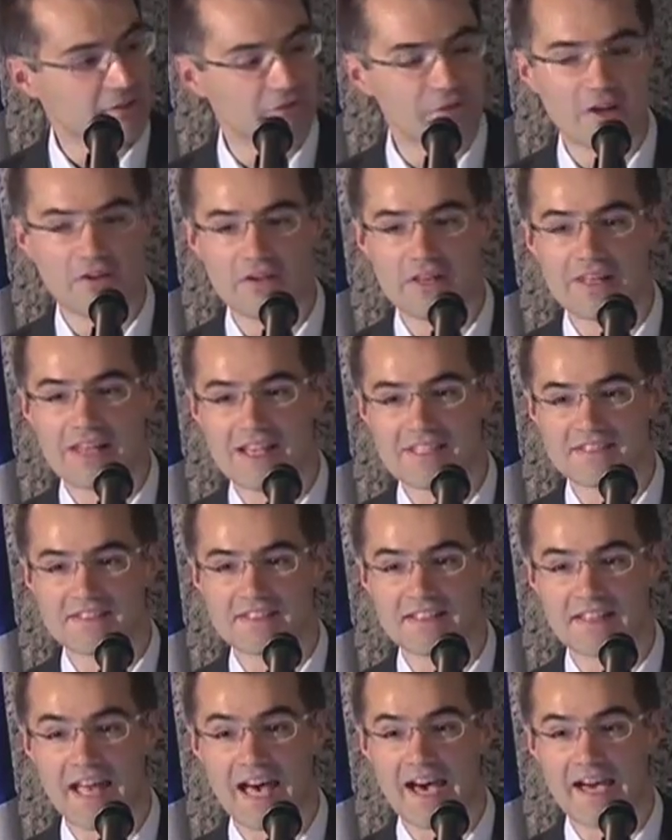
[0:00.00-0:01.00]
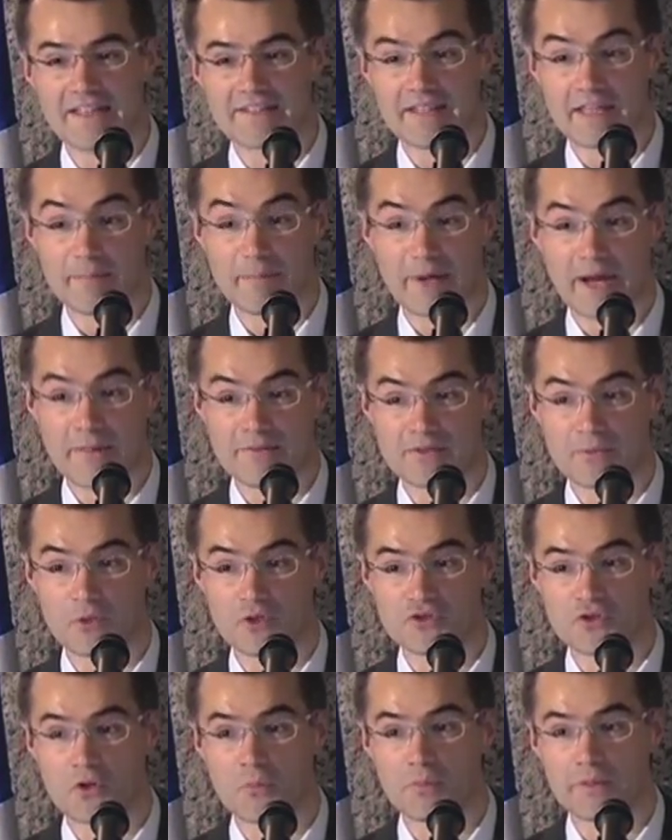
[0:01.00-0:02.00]
the very last slide, and perhaps the
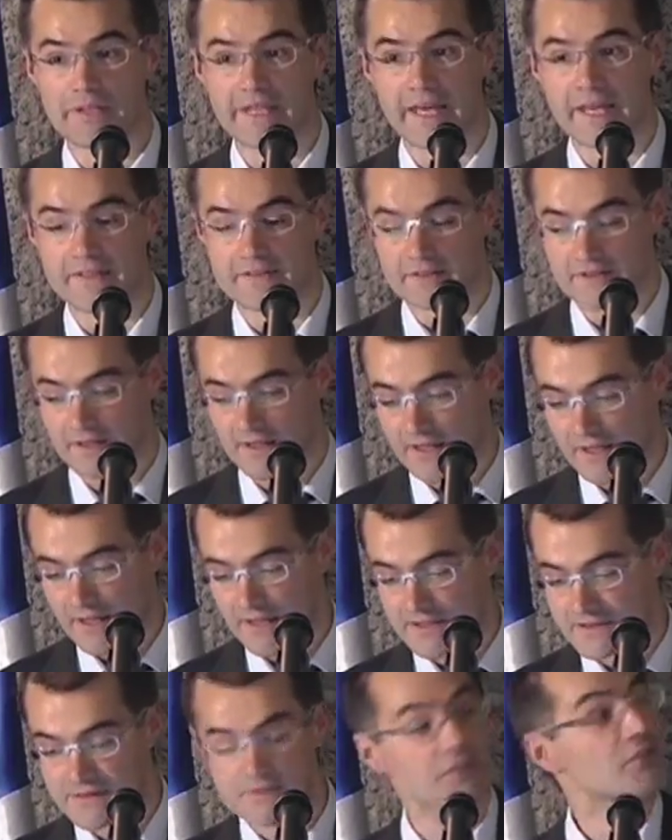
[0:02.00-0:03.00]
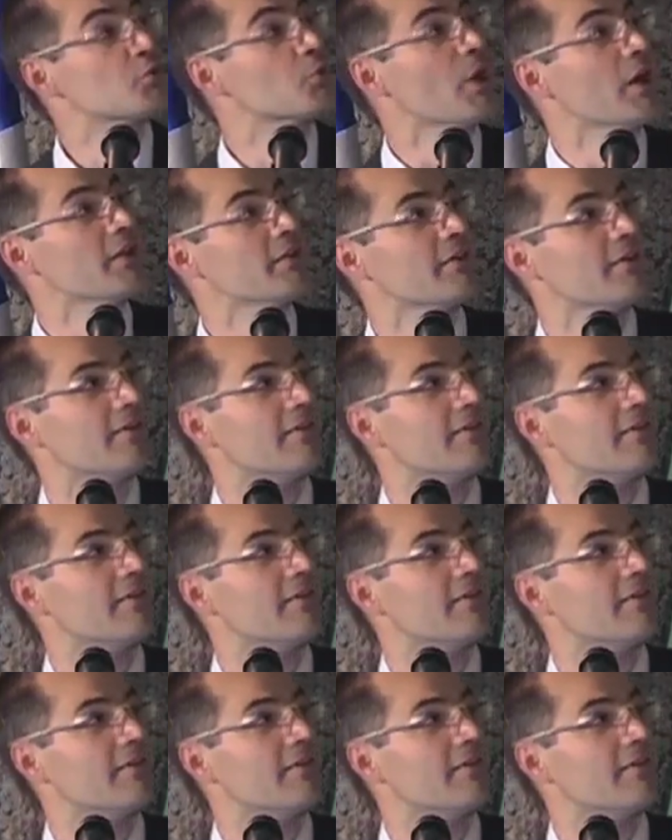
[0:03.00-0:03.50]
most complicated, is this one.